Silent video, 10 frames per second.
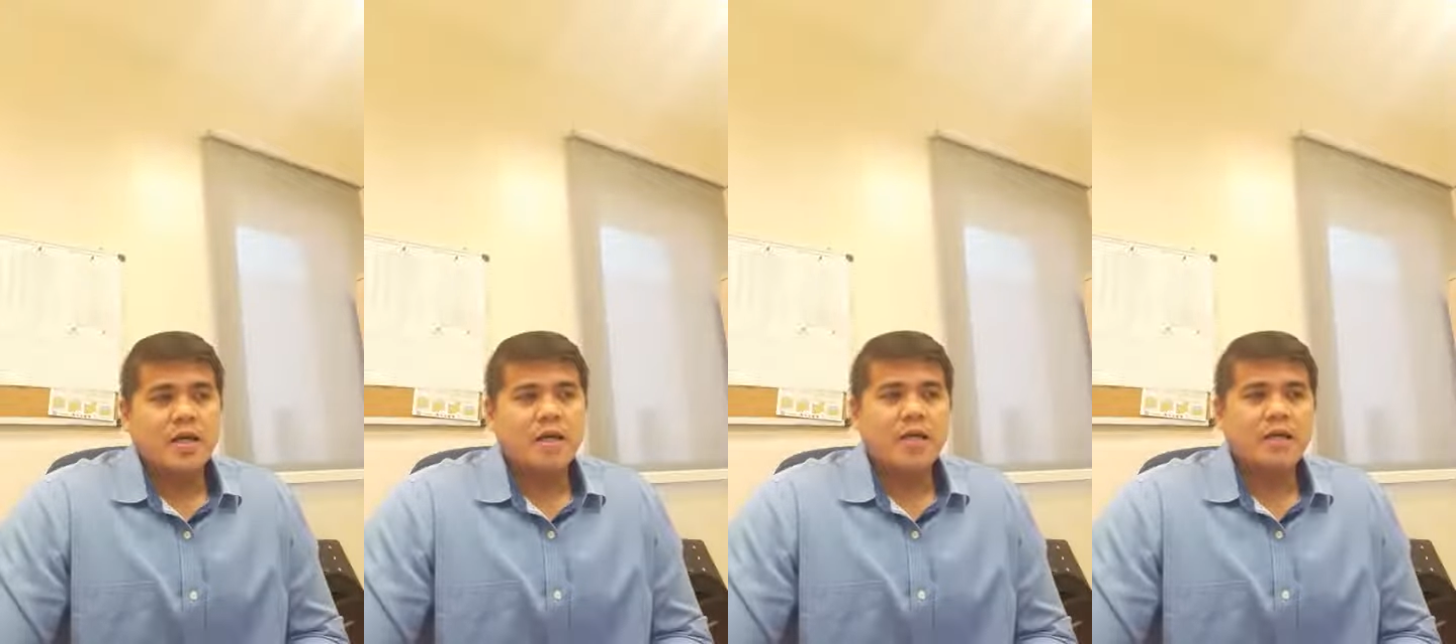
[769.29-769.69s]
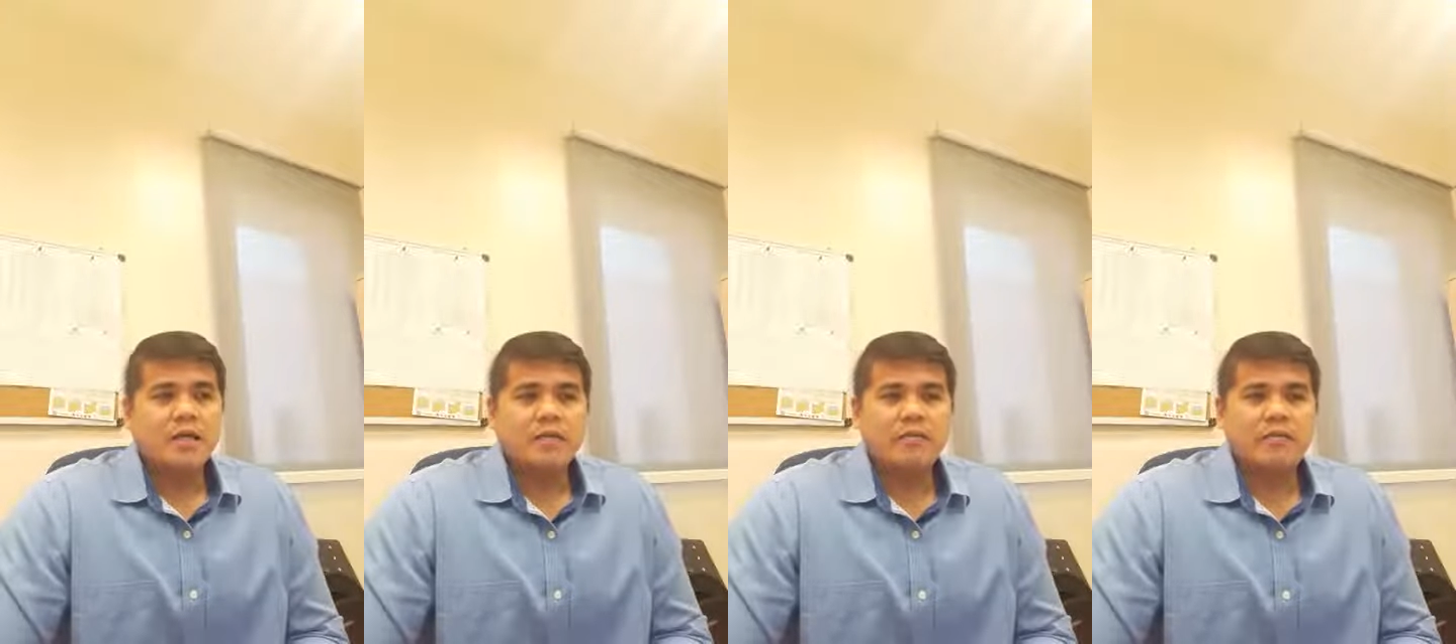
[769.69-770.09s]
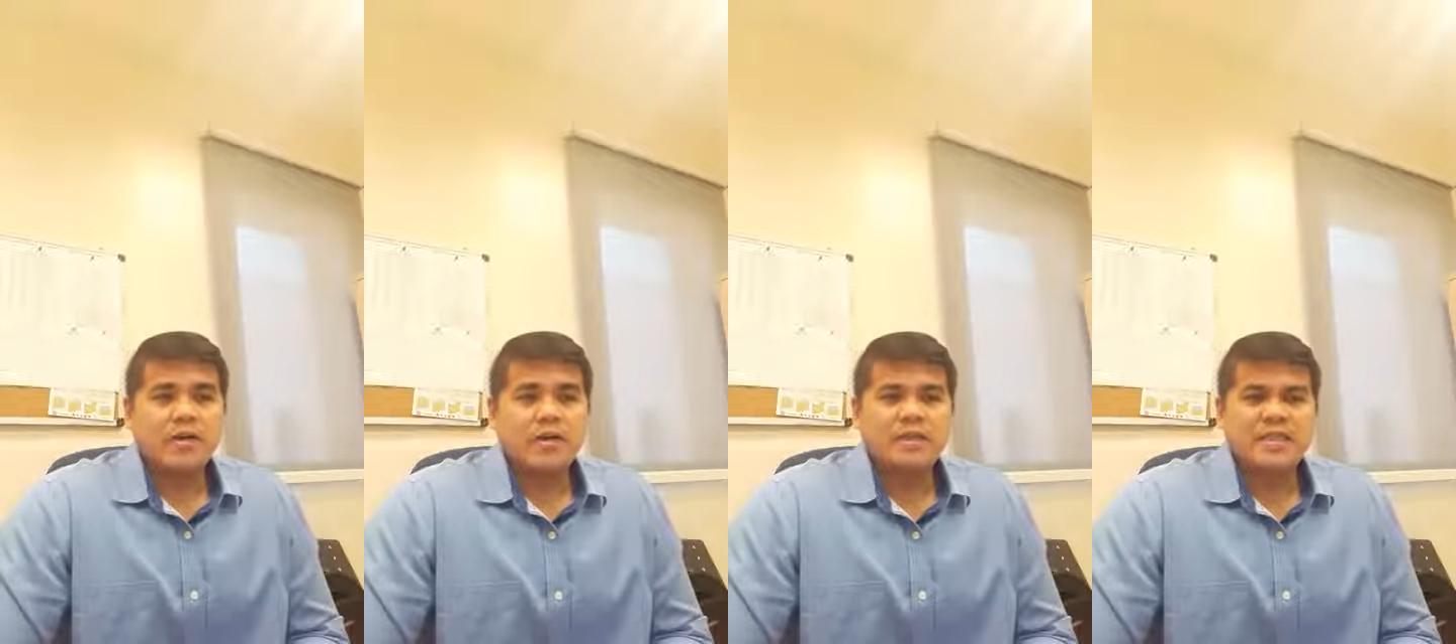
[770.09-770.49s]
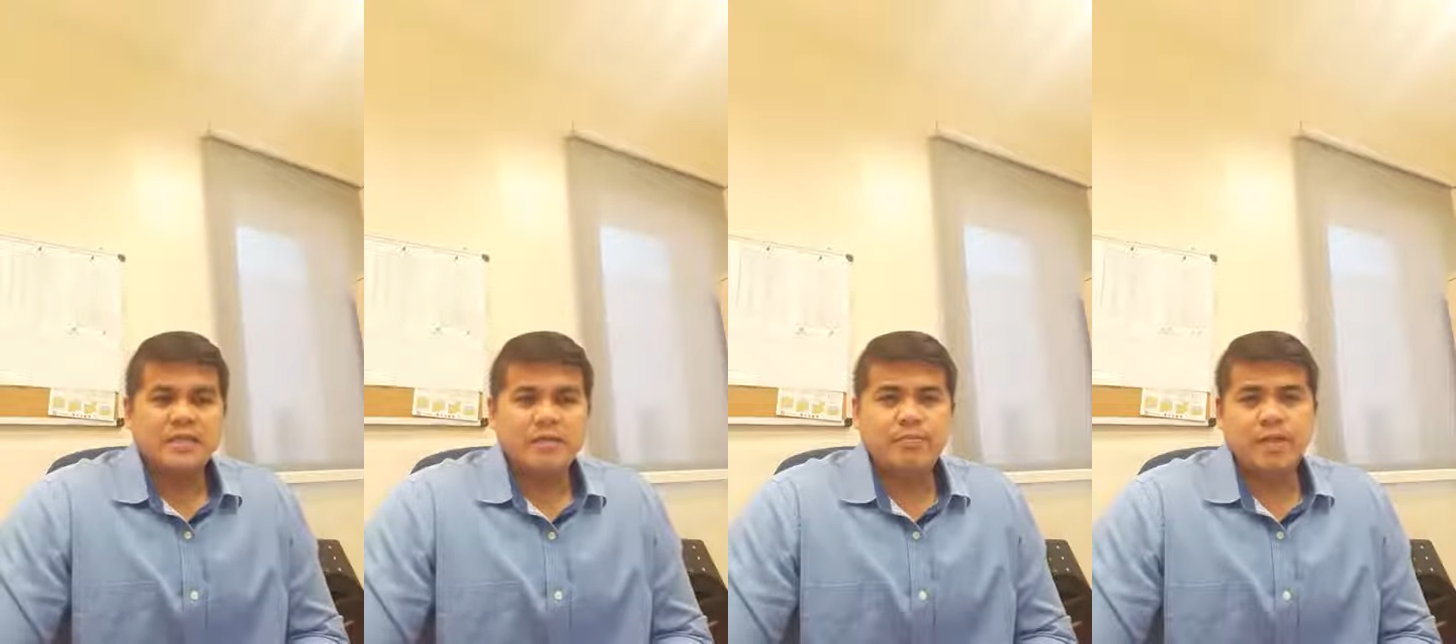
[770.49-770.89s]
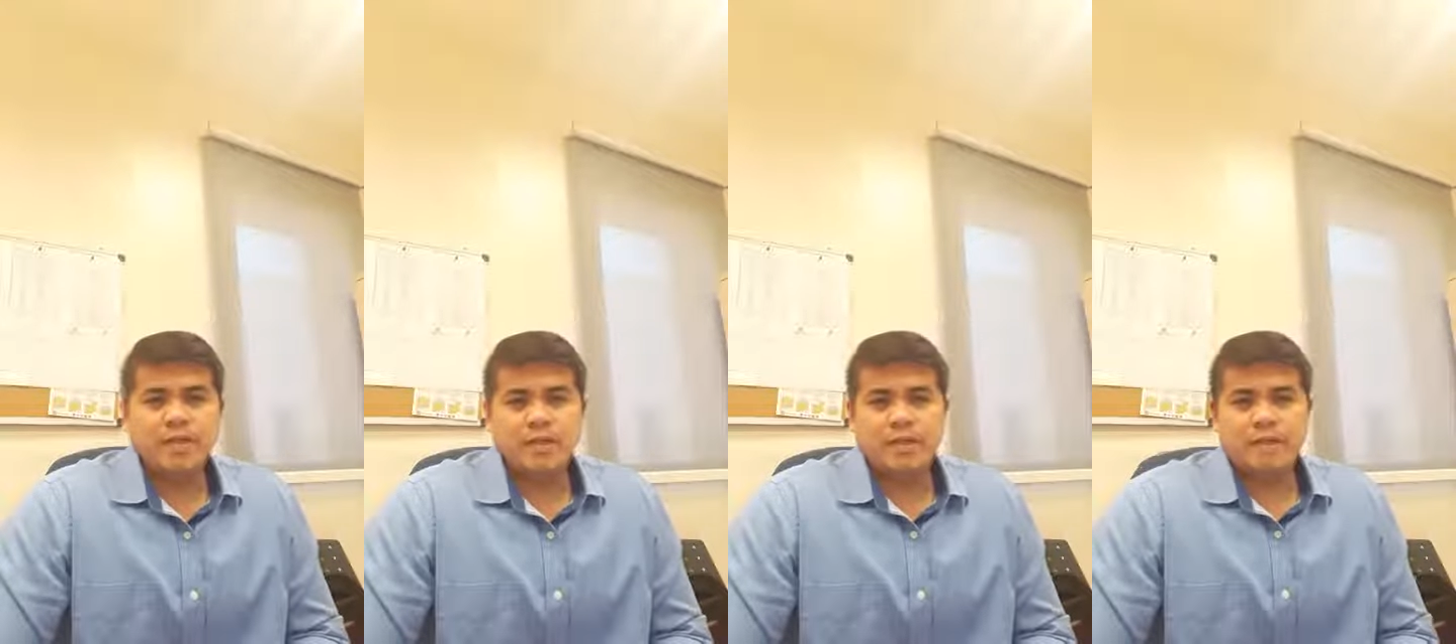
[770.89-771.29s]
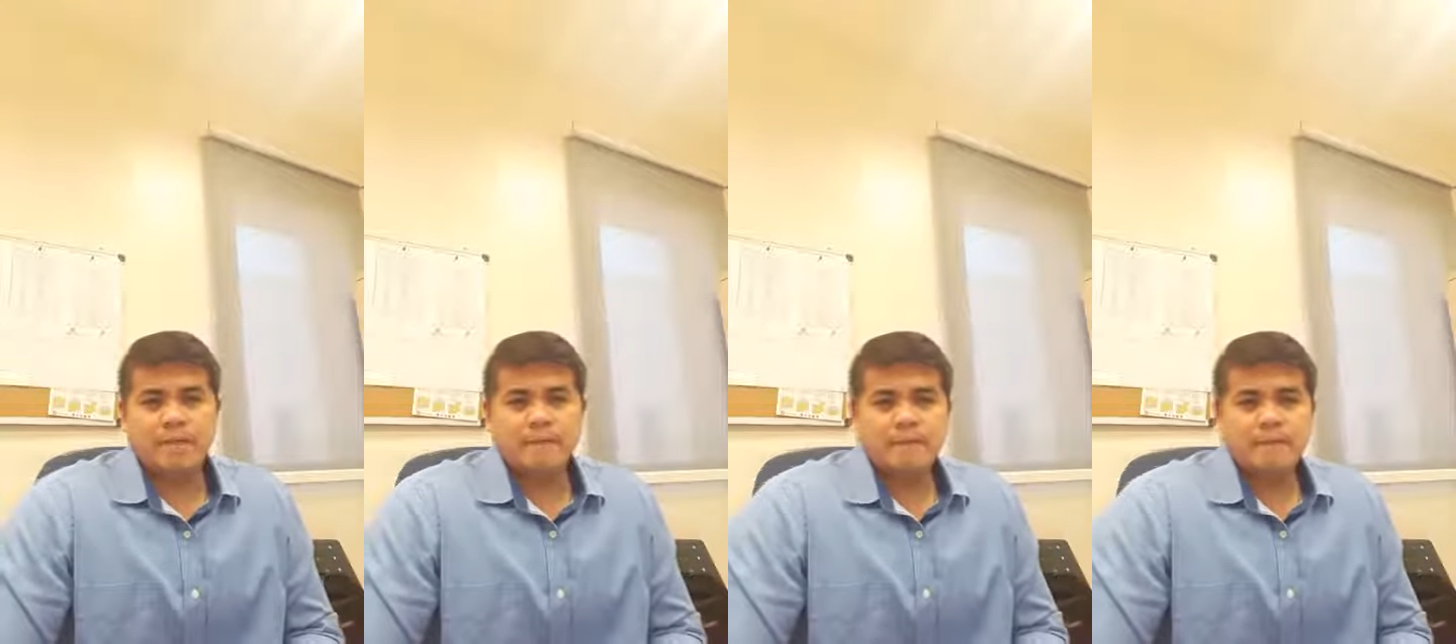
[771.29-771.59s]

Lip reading: and identify a significant